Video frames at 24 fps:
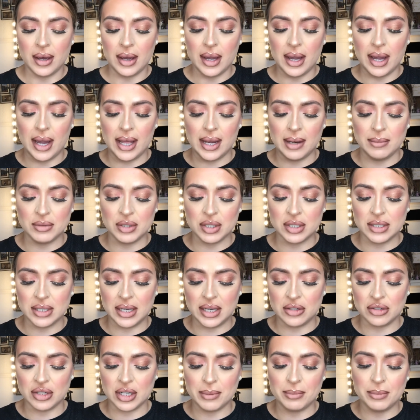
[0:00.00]
And I'm just
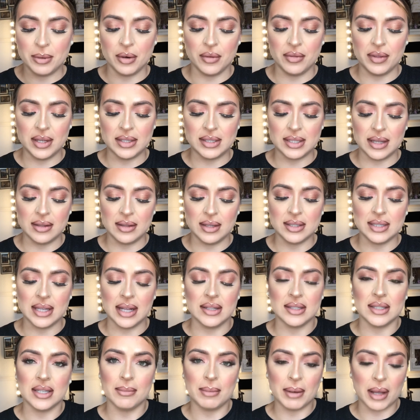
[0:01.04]
literally putting this in the
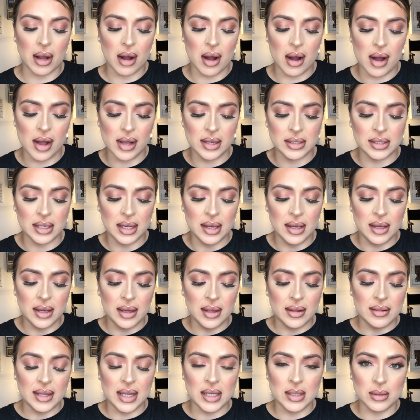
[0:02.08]
centre because
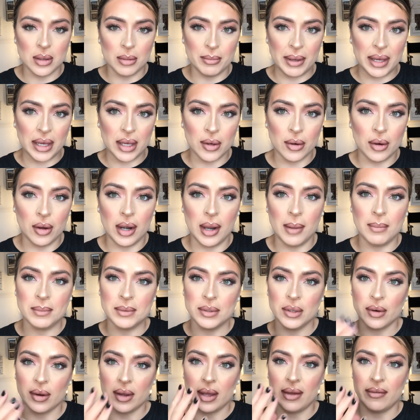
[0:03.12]
this will make your lips
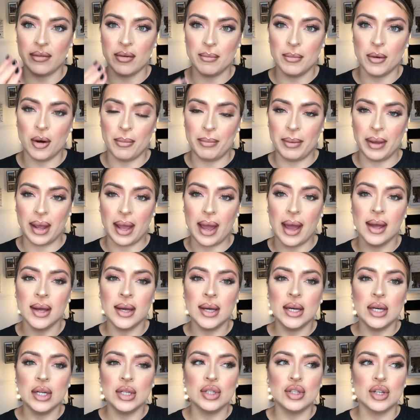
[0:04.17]
look even more bigger.
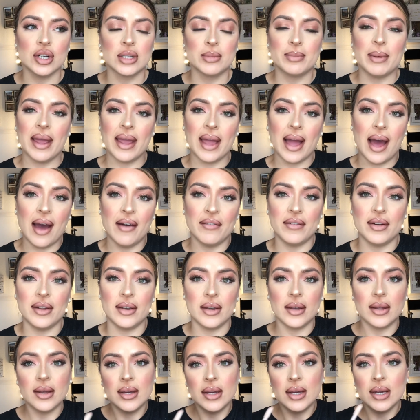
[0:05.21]
Just by
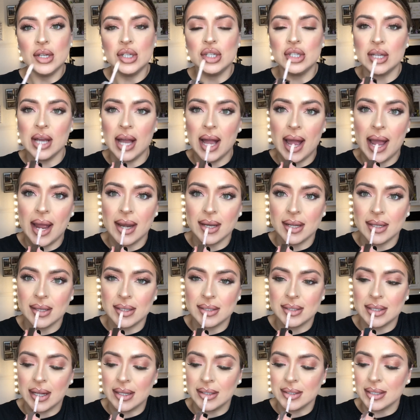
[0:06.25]
having shine in the
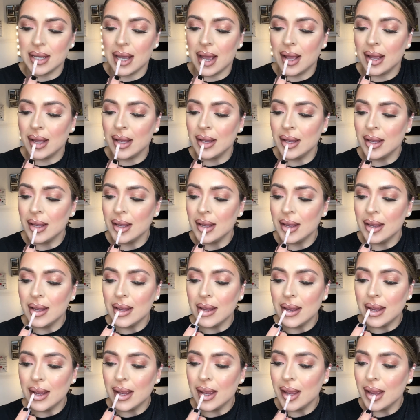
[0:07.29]
centre,
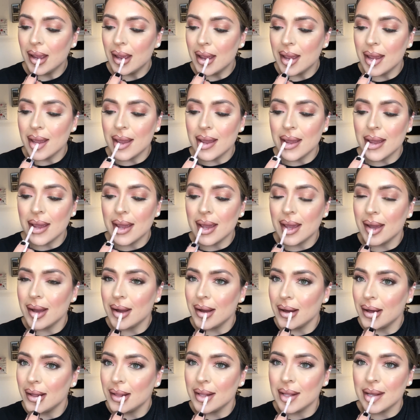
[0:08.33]
it
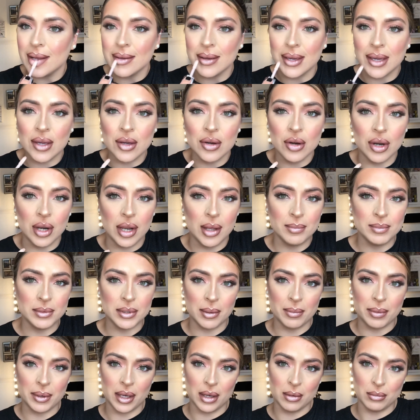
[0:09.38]
will make your lips
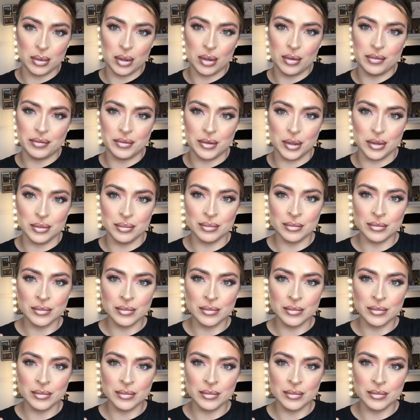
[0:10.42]
appear more full.